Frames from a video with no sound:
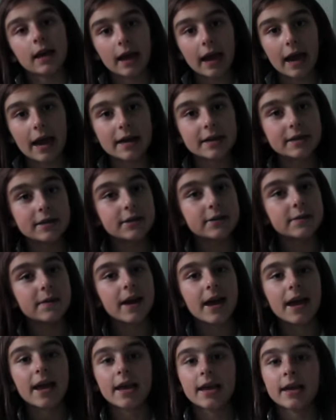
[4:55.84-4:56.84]
I do,
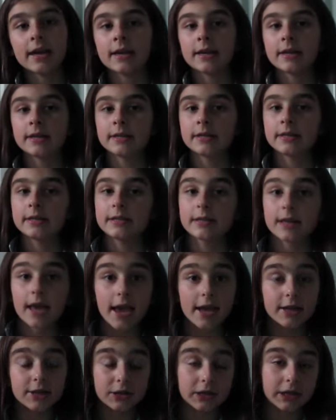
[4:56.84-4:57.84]
and
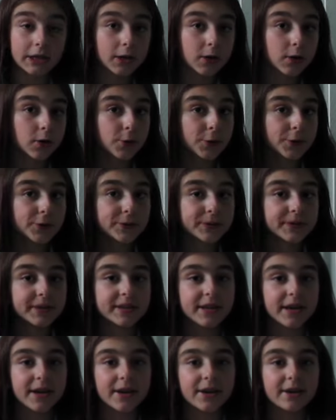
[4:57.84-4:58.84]
it's really cool.
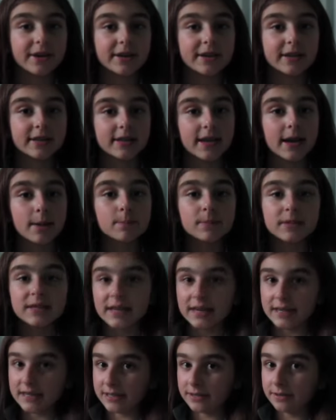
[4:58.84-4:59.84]
So, yep,
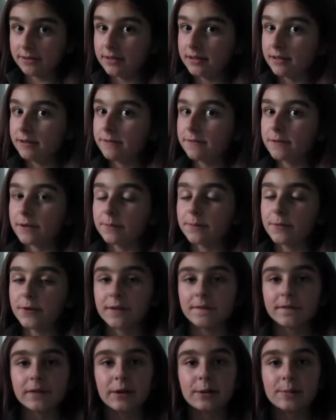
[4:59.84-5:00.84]
stay tuned for more
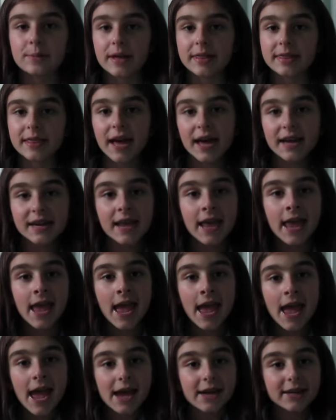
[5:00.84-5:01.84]
info about that.
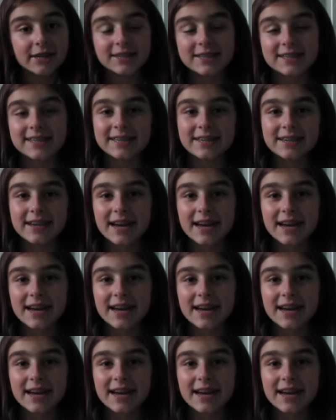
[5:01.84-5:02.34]
And I'll see you